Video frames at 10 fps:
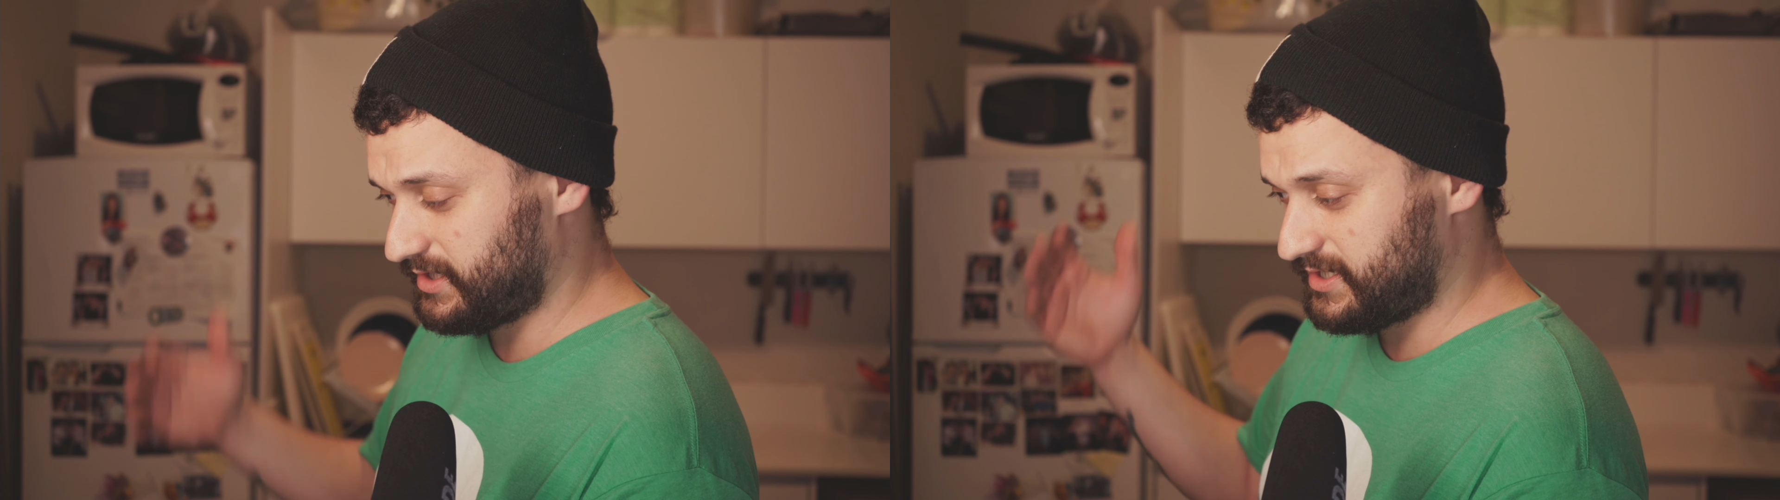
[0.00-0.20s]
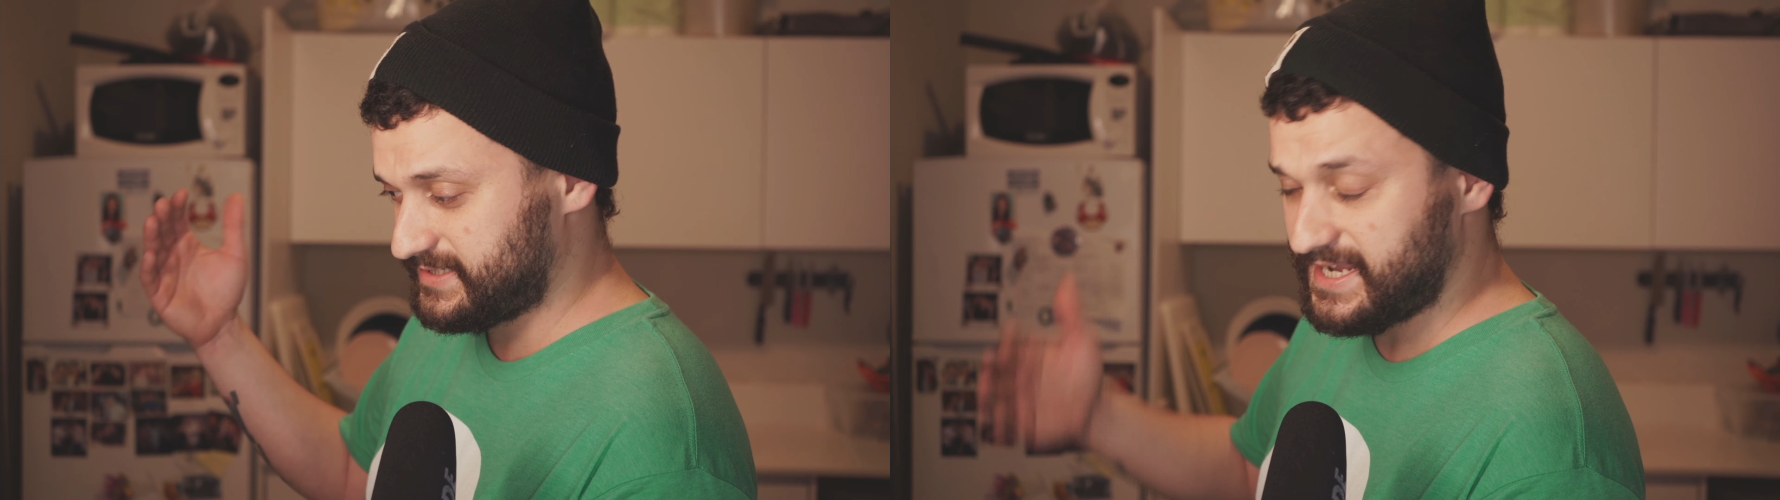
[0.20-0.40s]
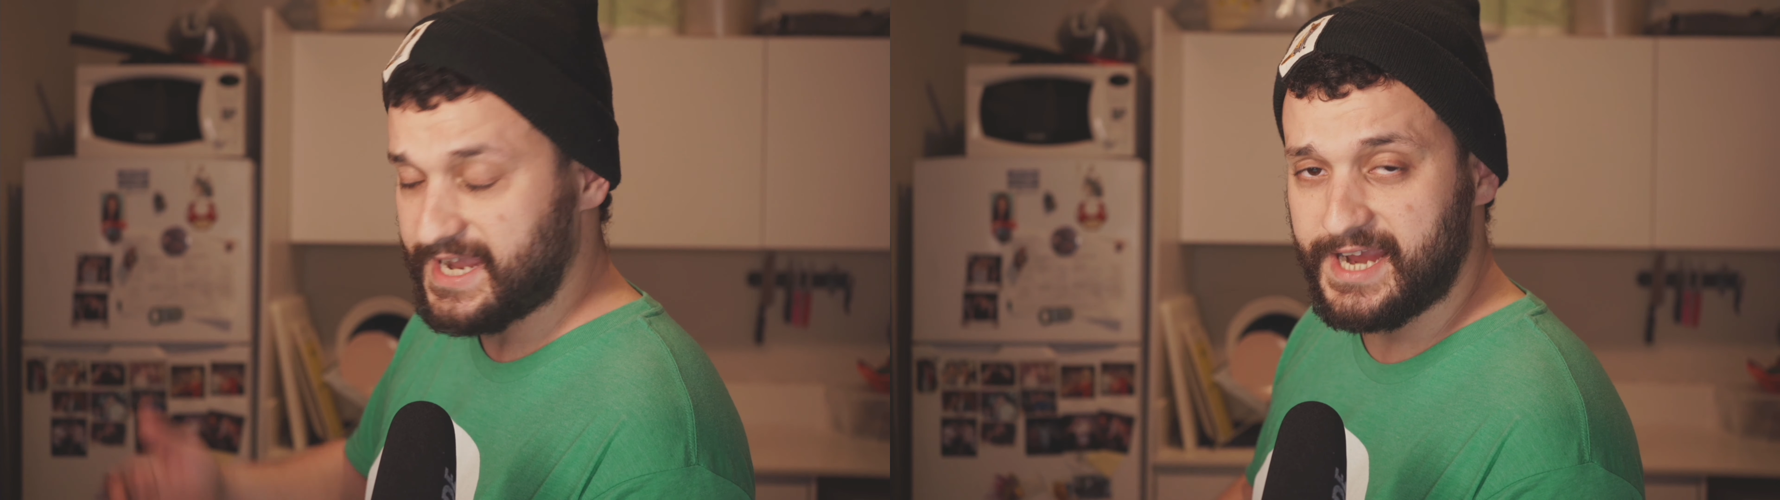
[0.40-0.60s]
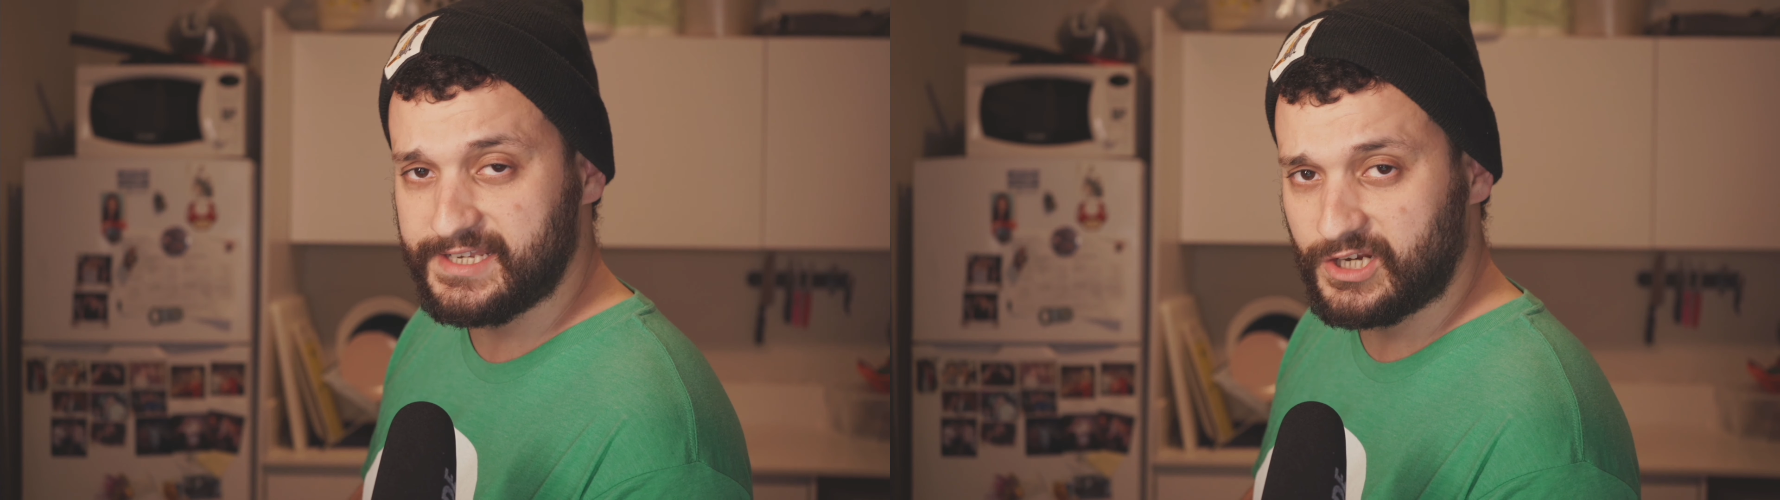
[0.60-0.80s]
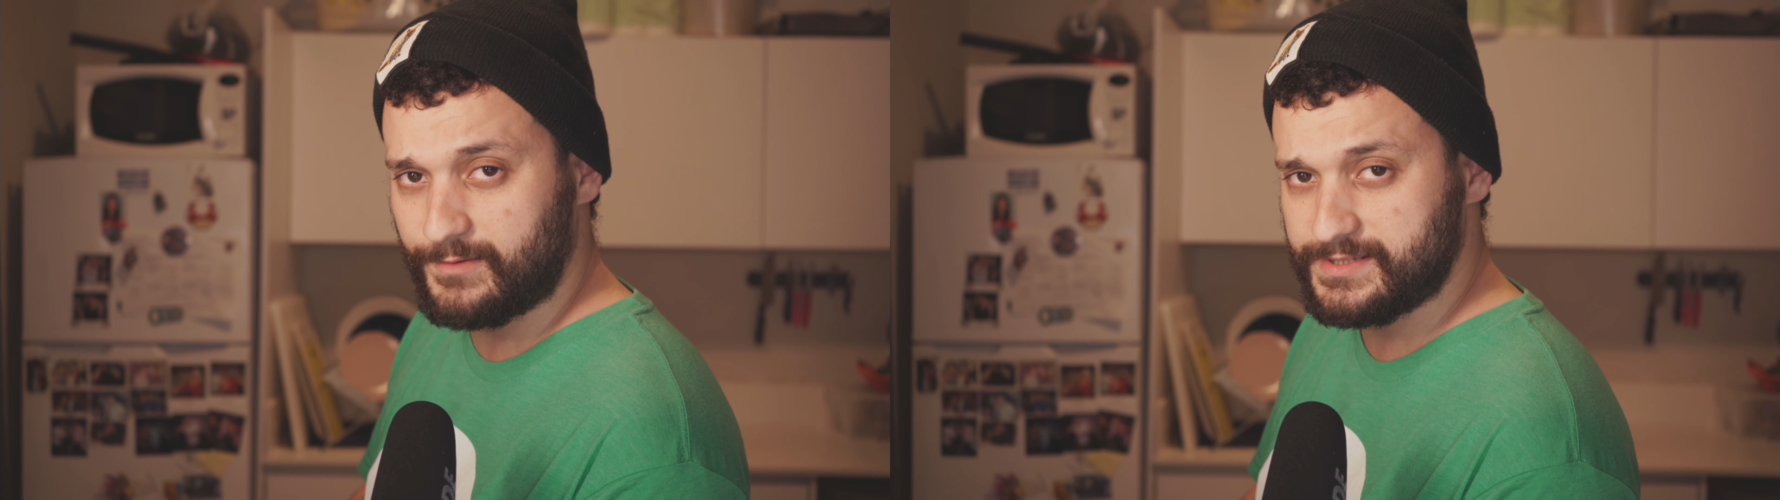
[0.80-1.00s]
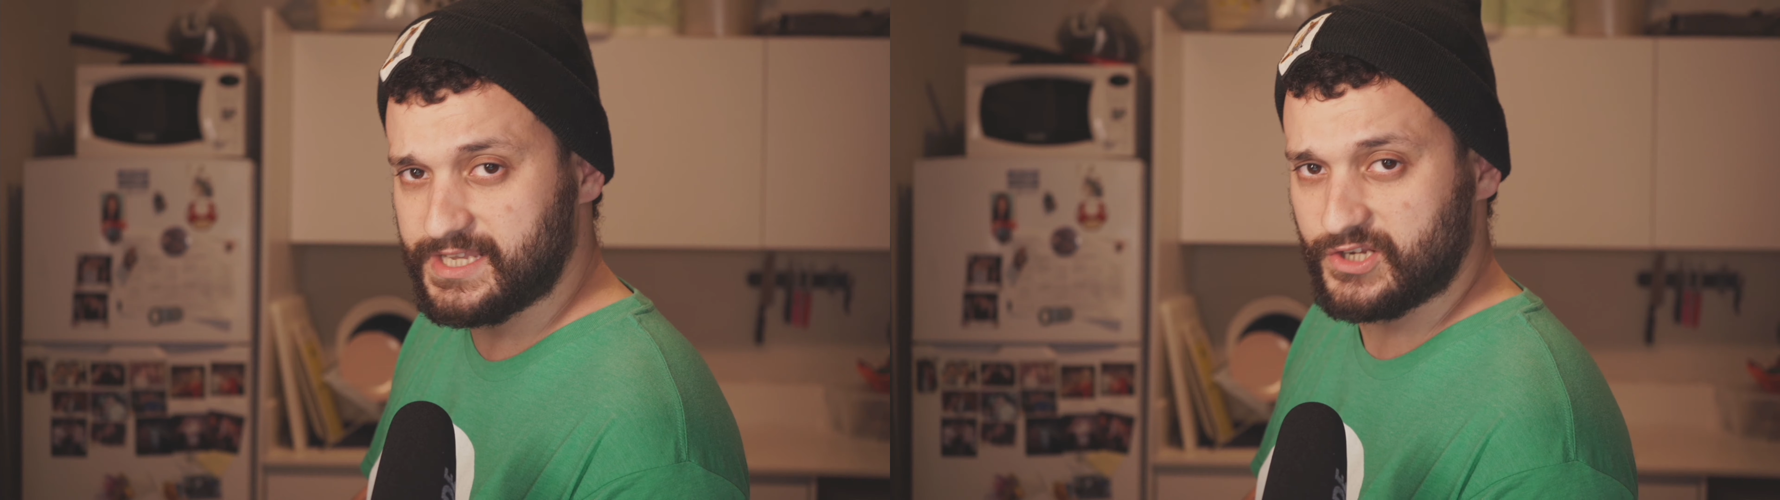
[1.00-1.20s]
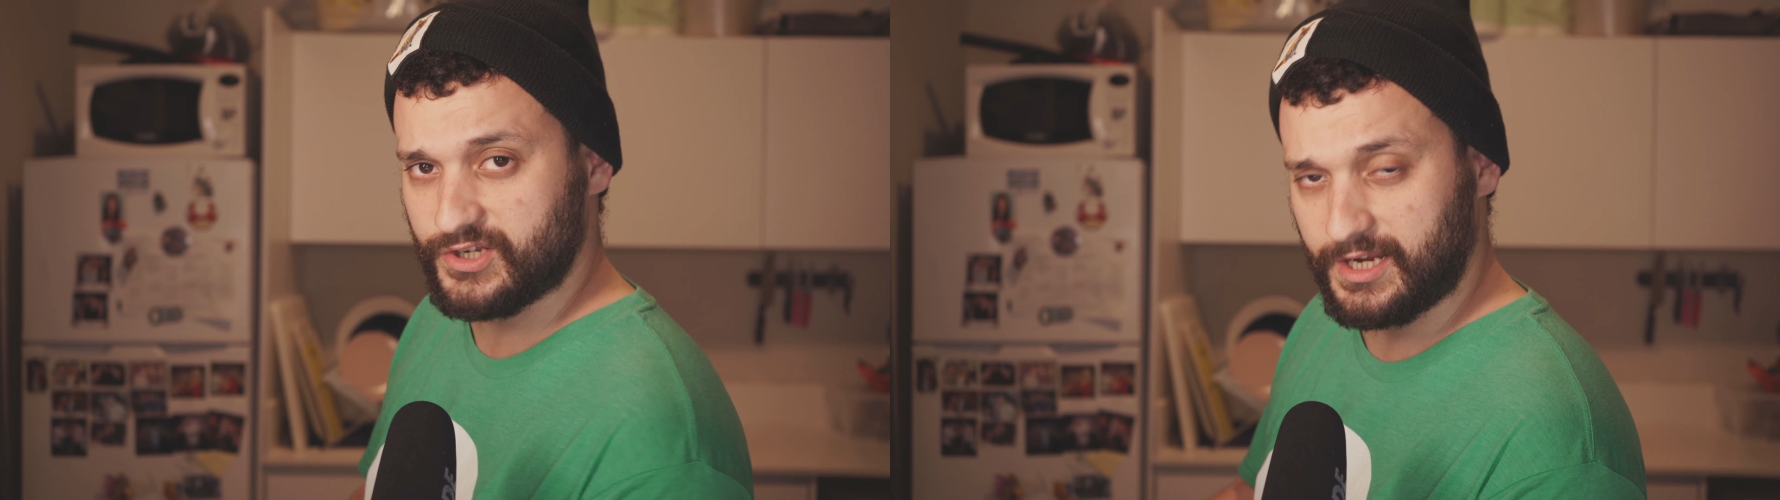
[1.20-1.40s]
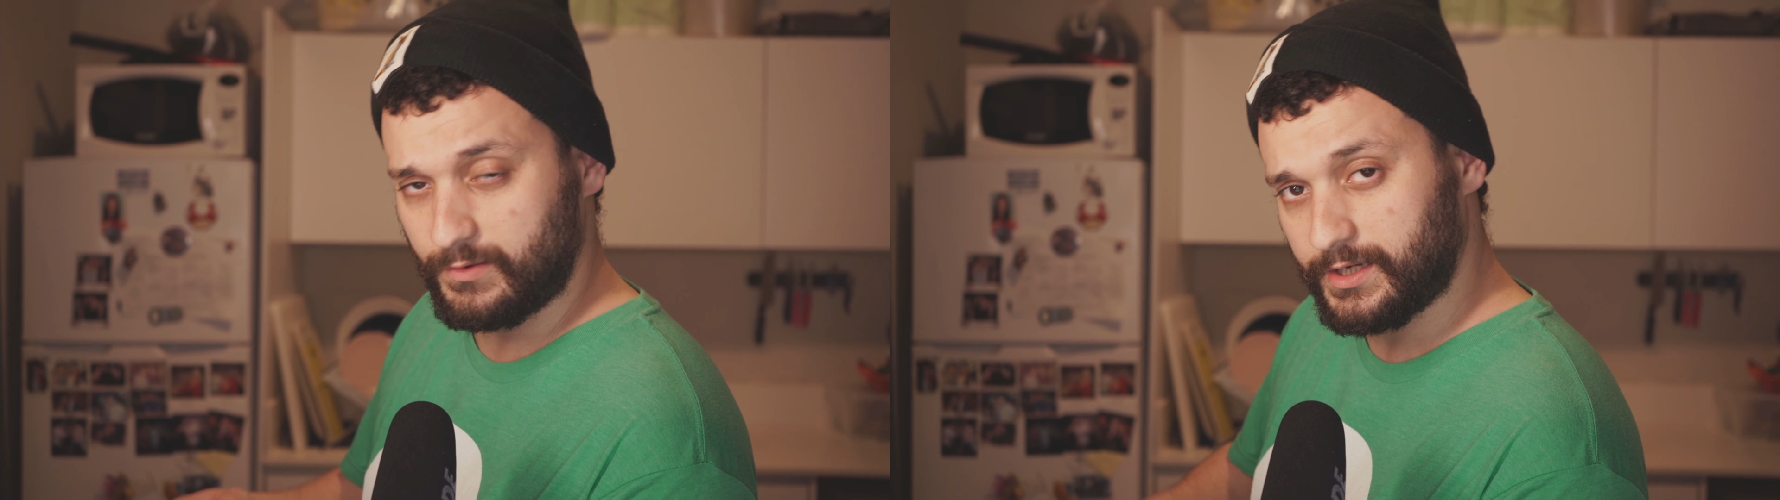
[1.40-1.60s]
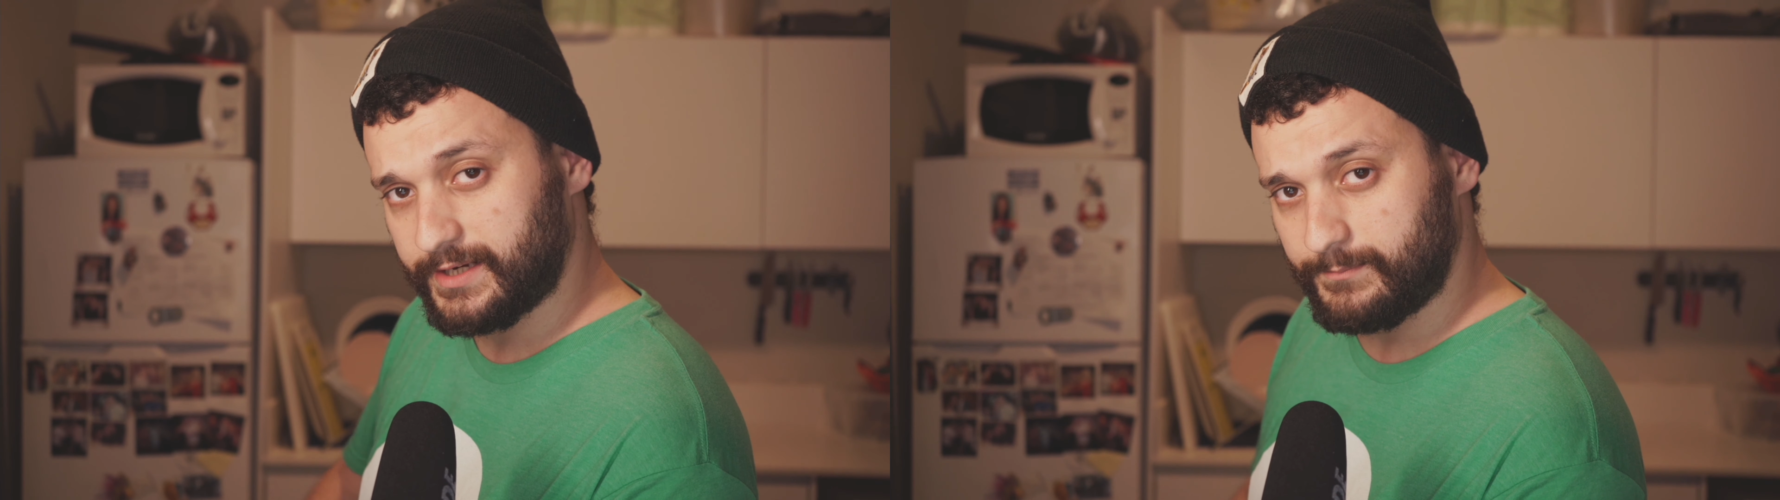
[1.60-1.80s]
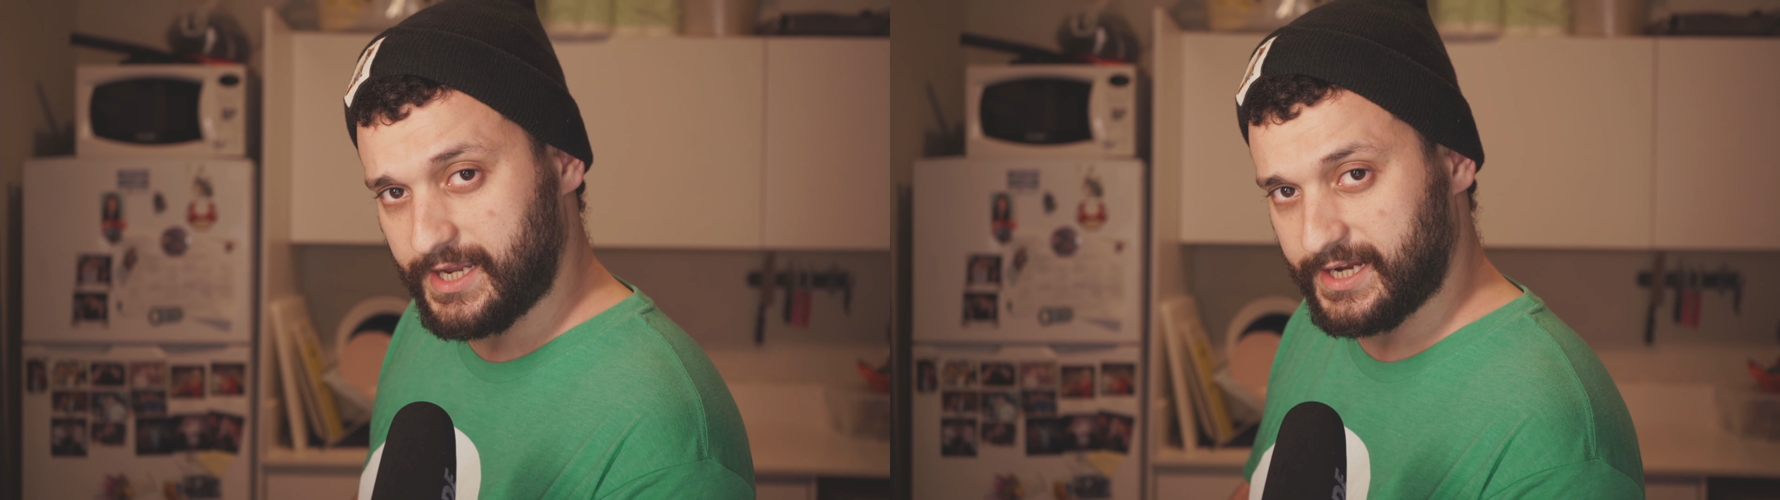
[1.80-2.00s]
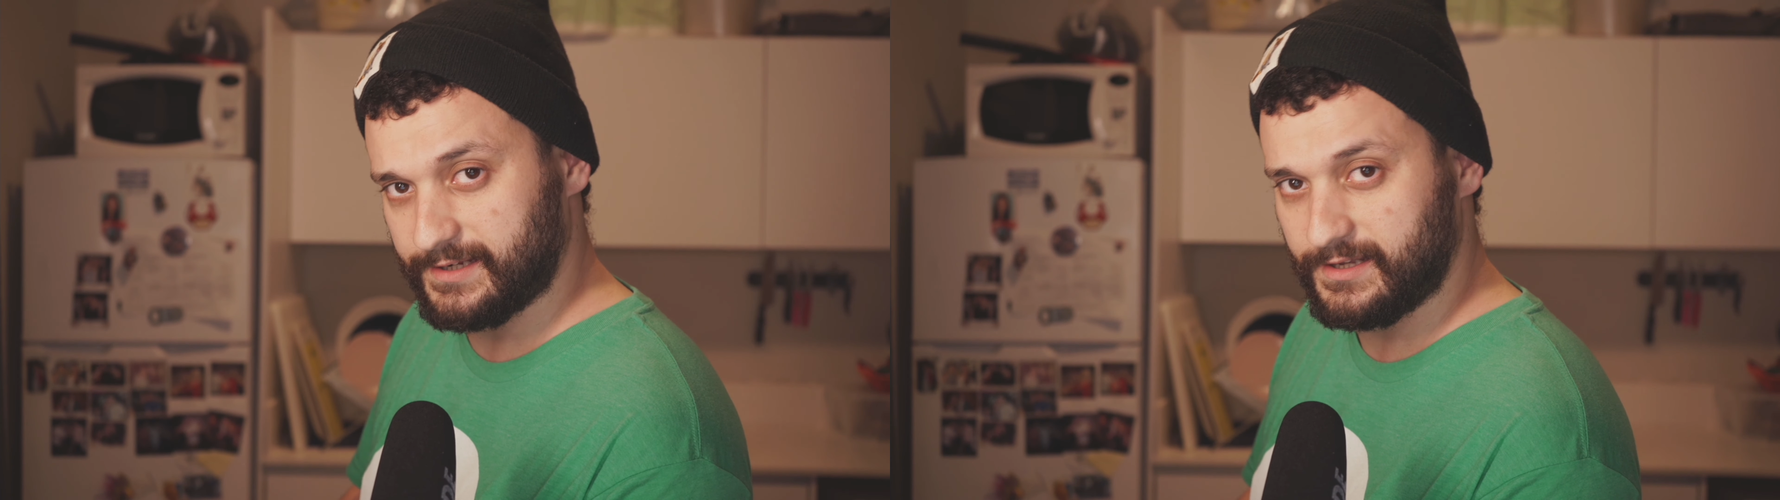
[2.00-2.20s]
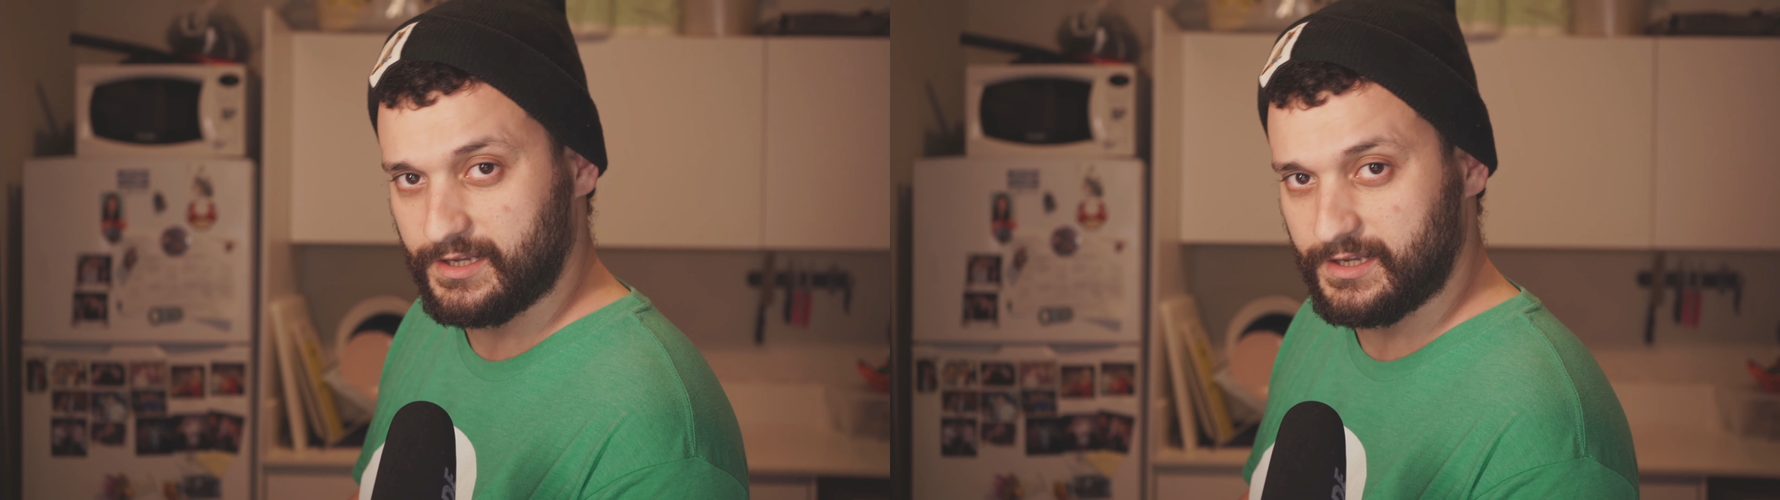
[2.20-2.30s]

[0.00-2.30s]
say hi in the comment section, I will reply.